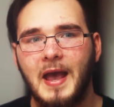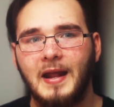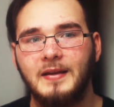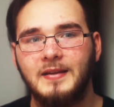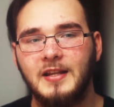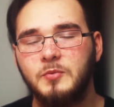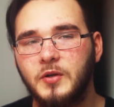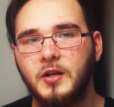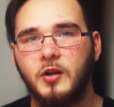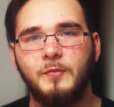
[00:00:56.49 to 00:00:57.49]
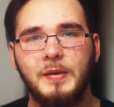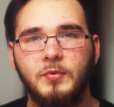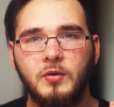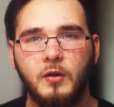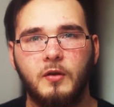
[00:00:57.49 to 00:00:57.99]
and that's what a lot of
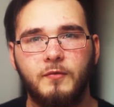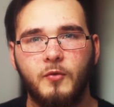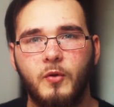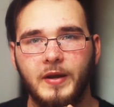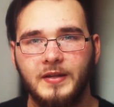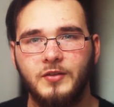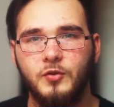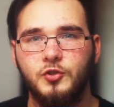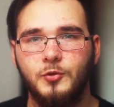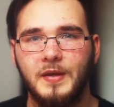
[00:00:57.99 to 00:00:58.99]
people look for in YouTube.